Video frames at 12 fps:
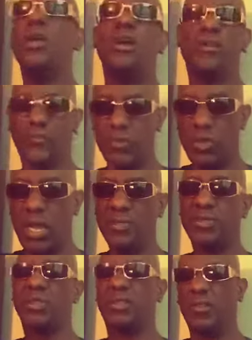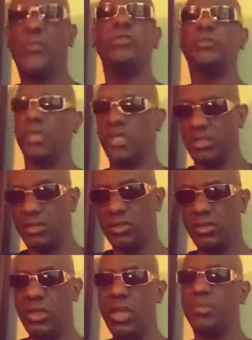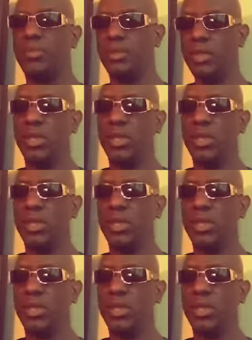a few options, a few things is gonna happen.